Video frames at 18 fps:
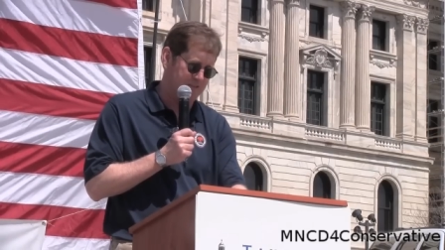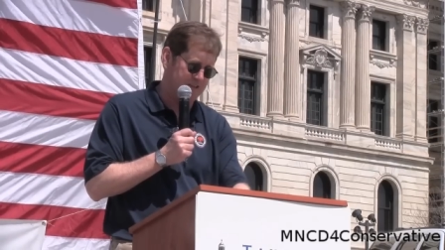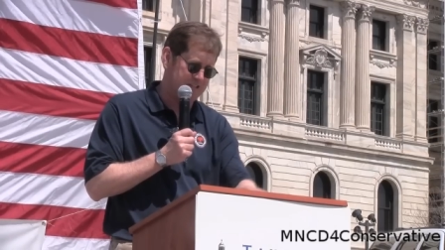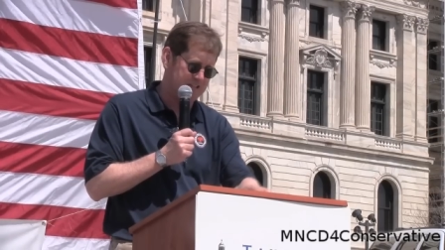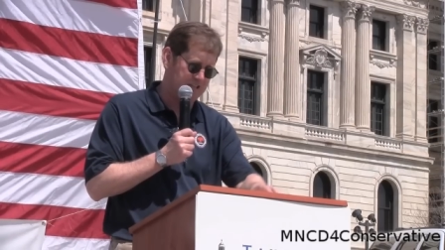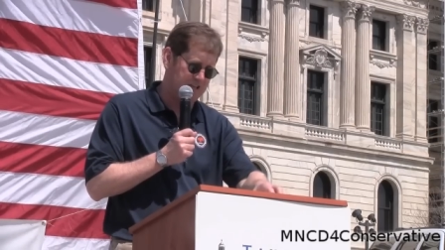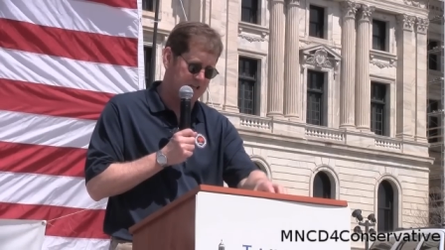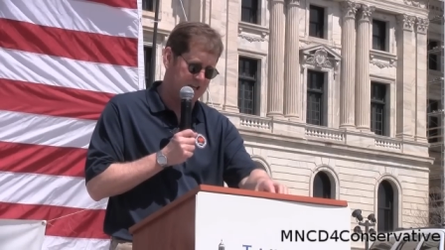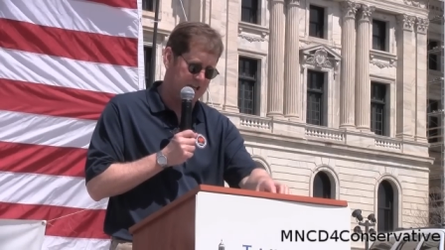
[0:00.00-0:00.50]
I
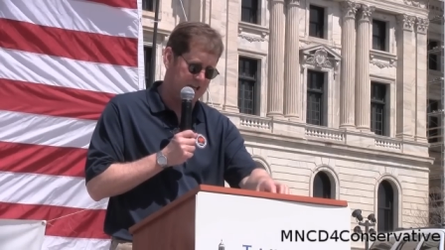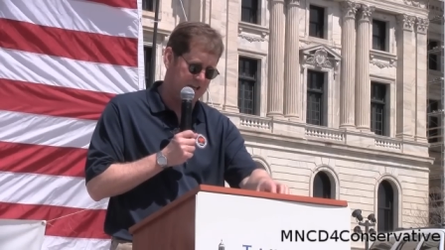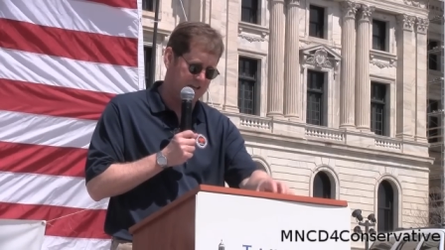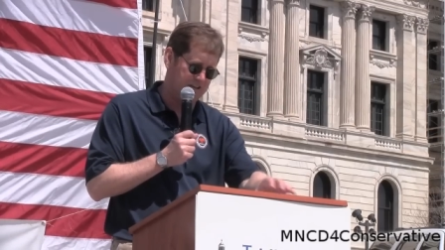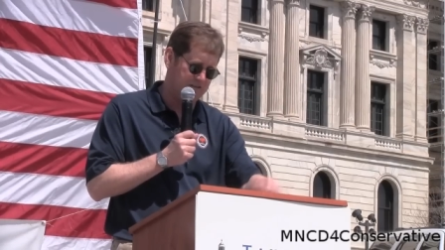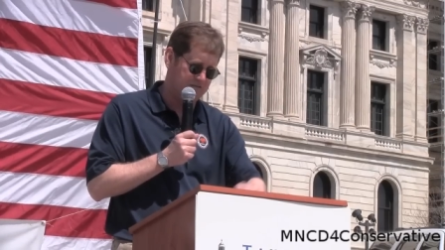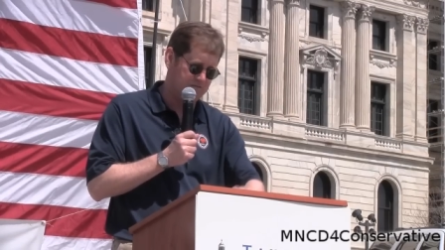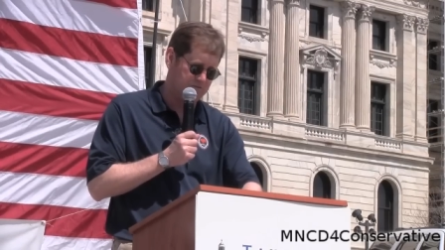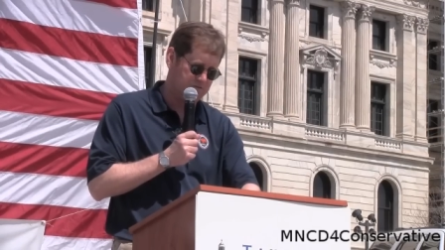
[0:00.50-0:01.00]
said, honey,
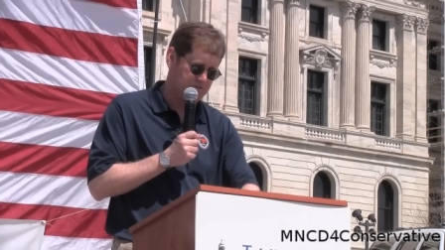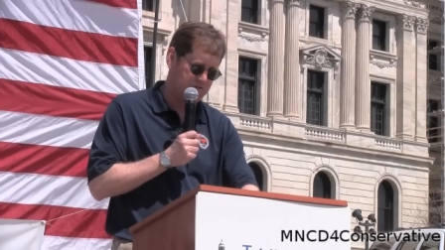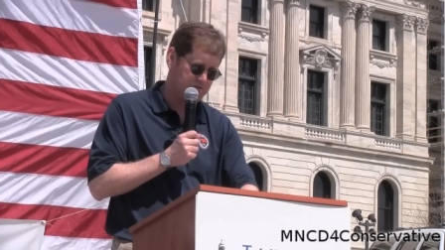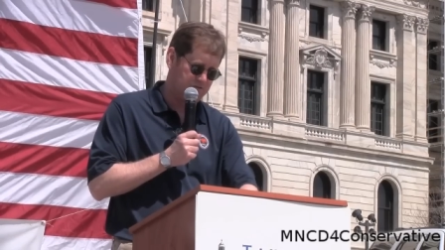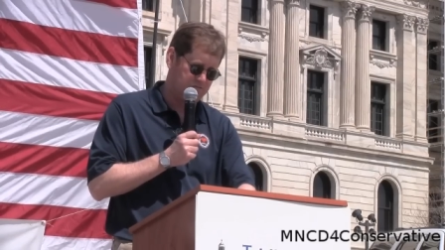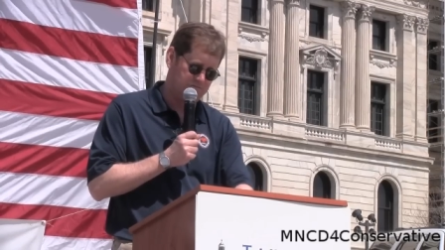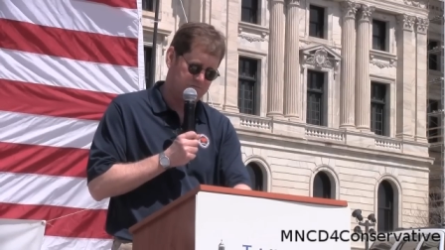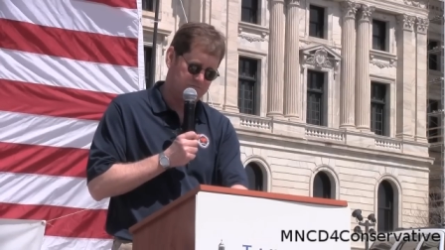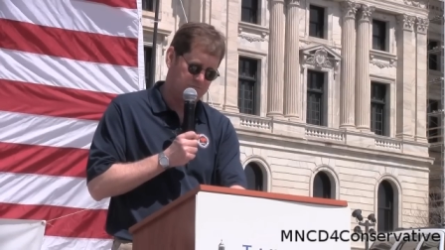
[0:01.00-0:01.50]

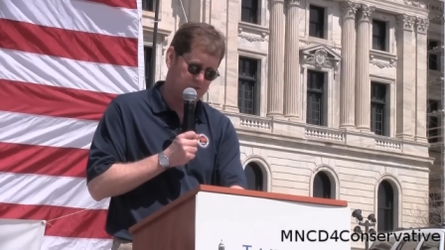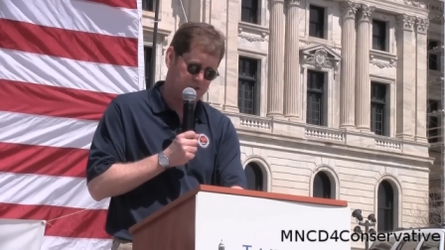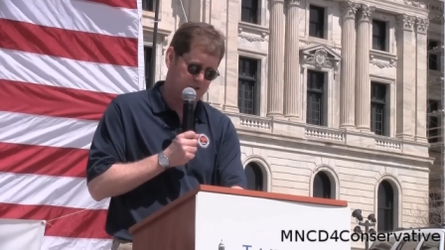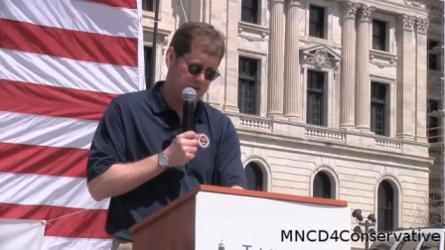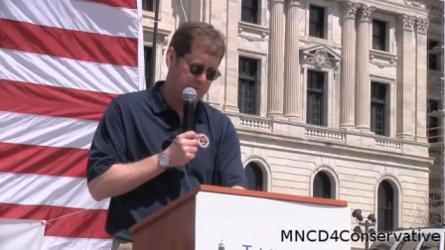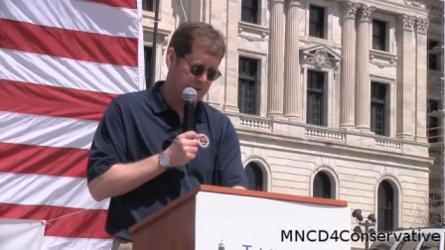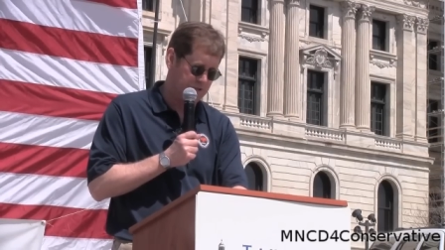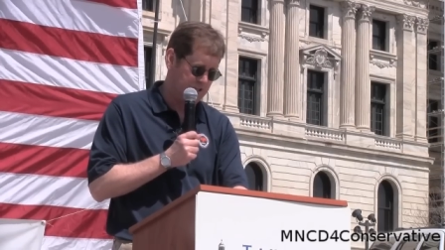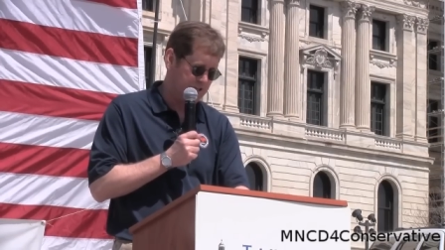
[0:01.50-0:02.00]
uh, would
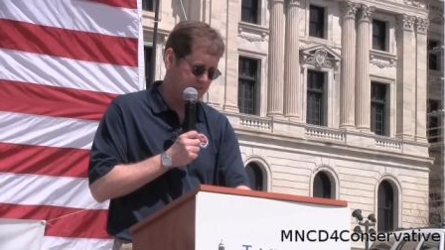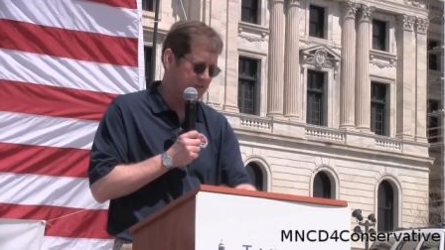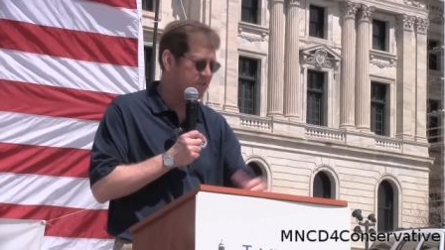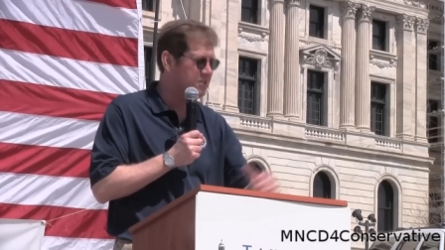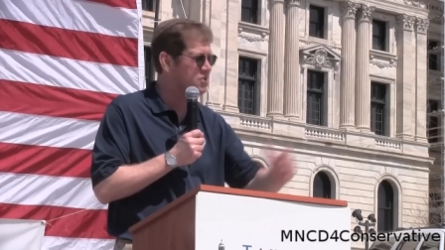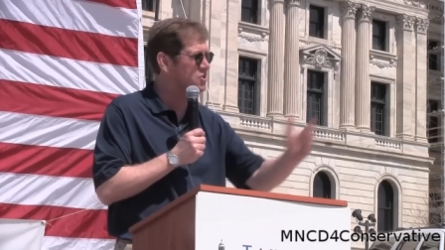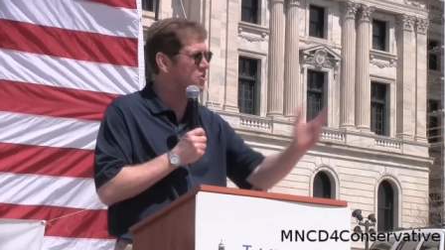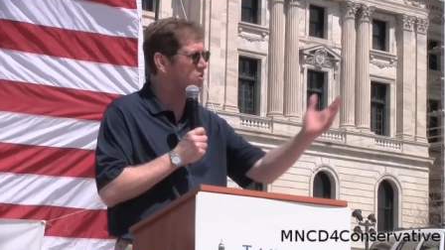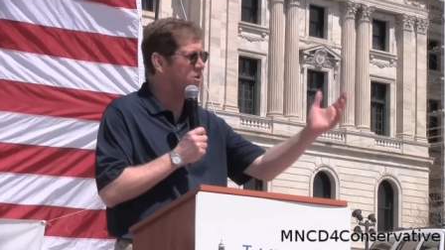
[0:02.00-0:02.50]
you believe on
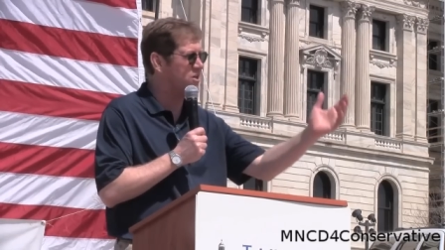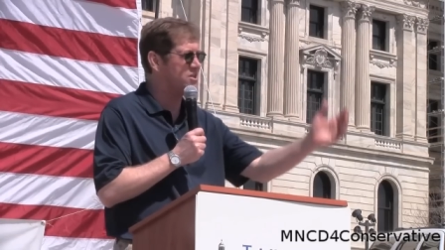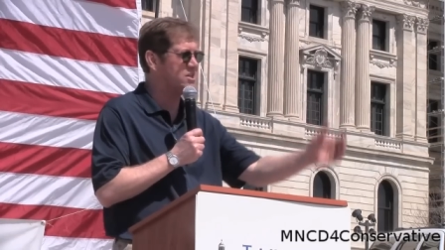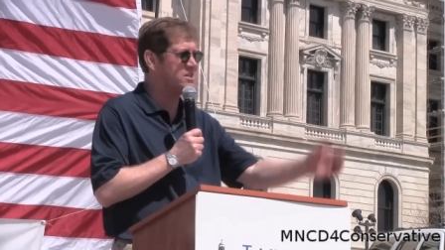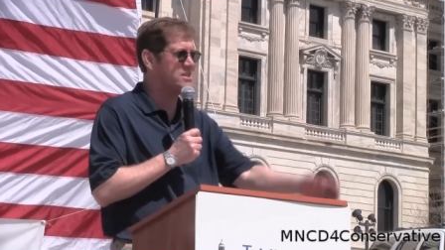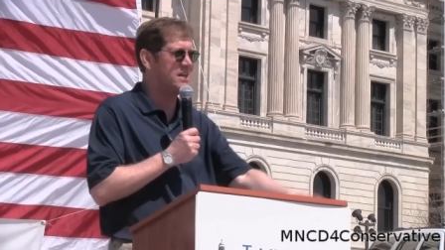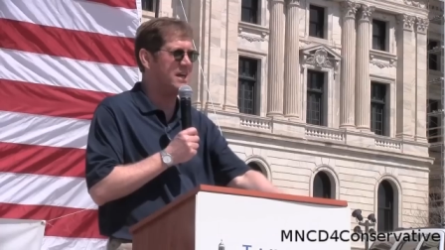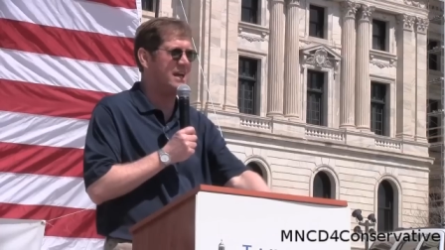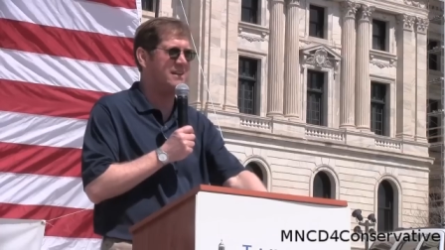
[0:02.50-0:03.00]
this
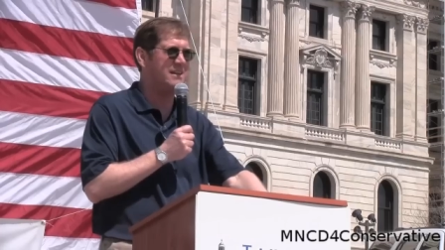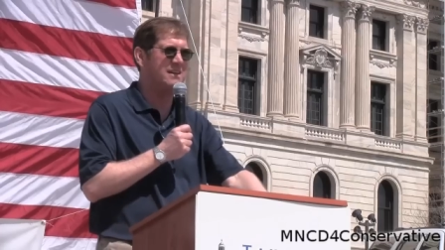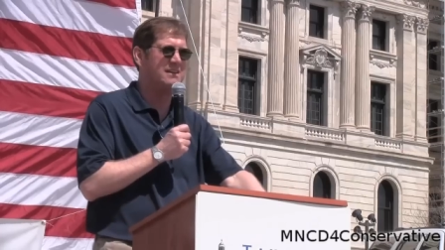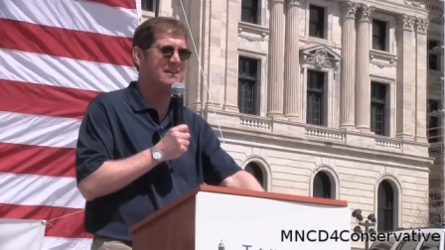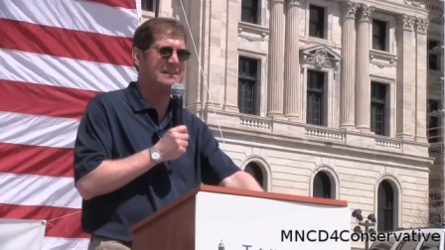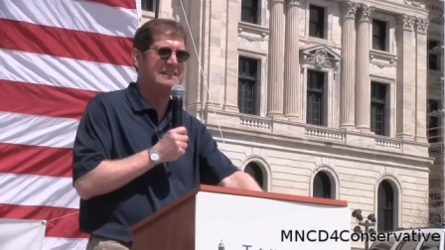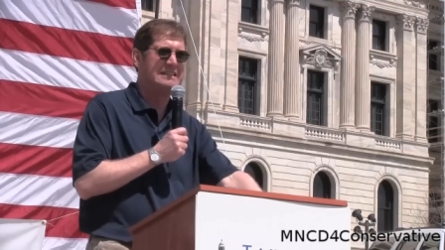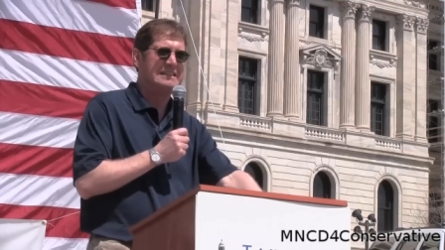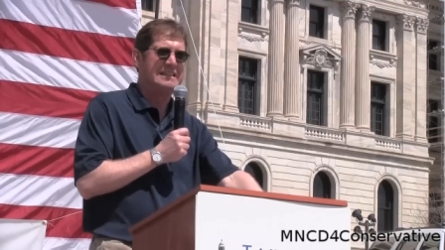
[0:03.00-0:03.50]
gorgeous day that
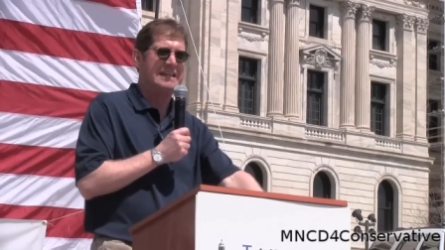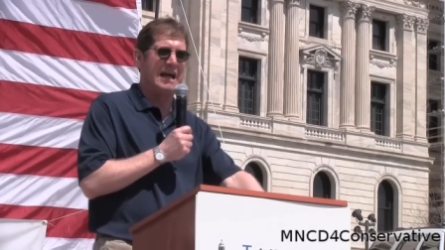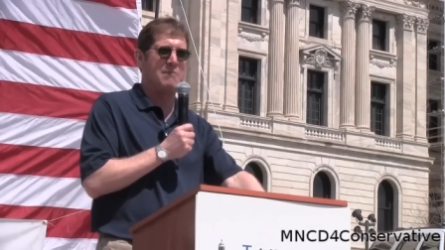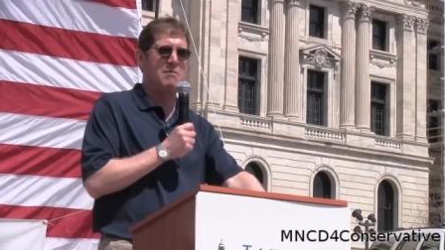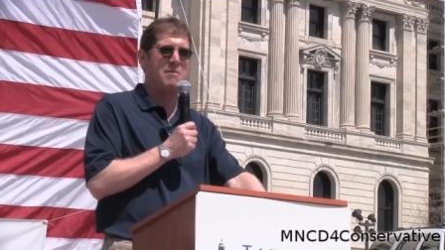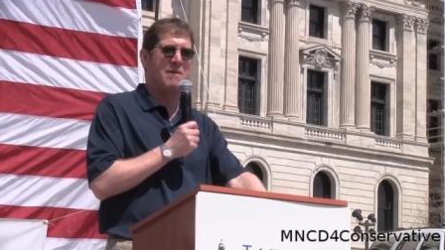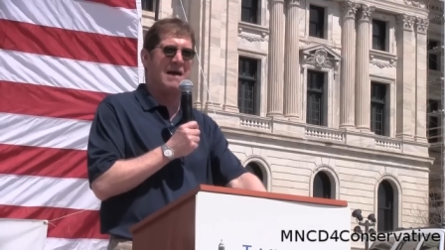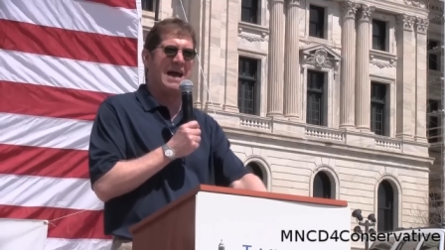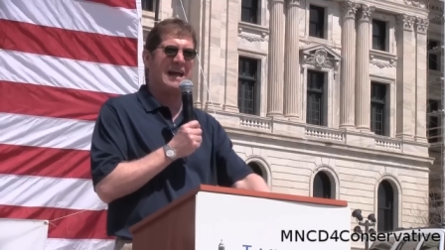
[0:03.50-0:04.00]
I'd
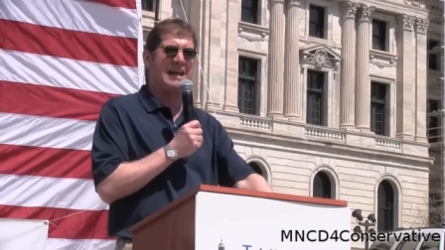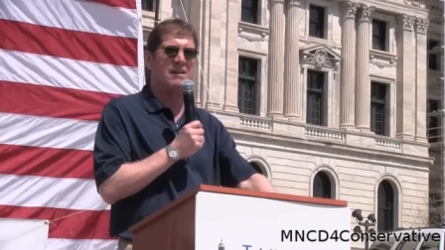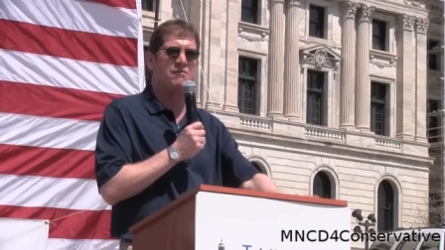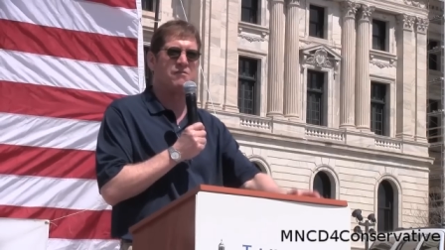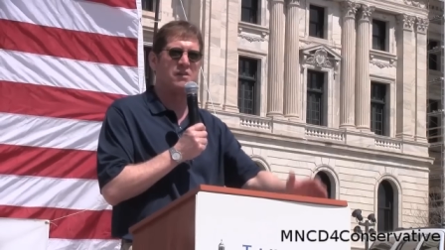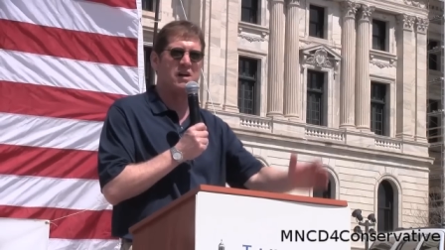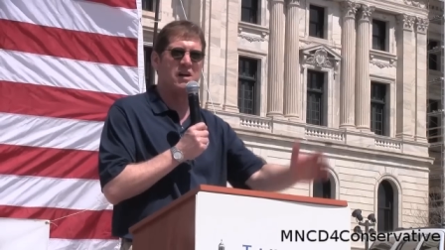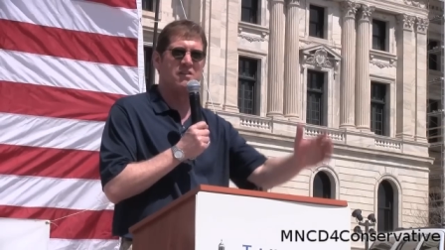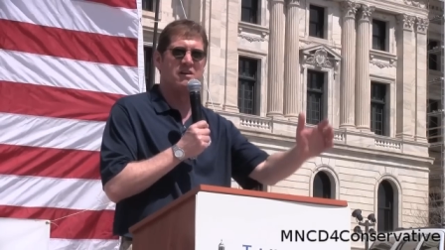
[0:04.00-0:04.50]
be back in
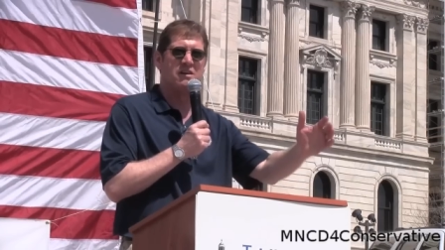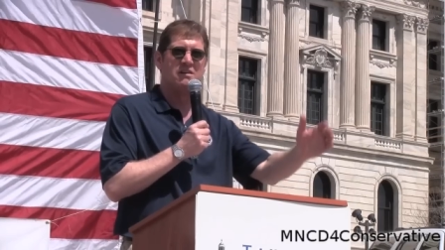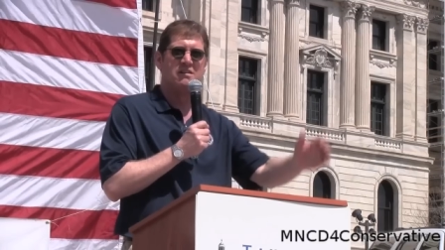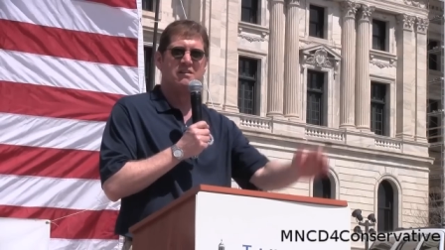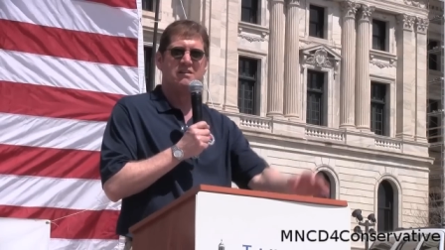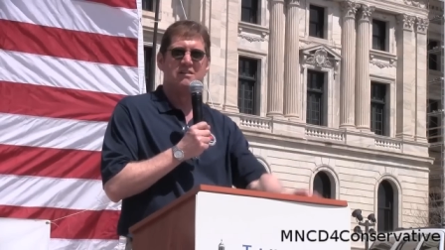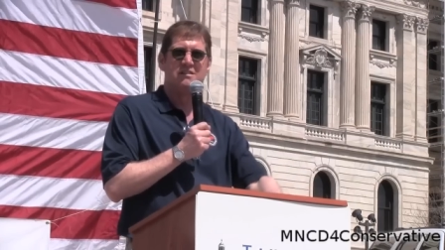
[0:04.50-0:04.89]
front of the,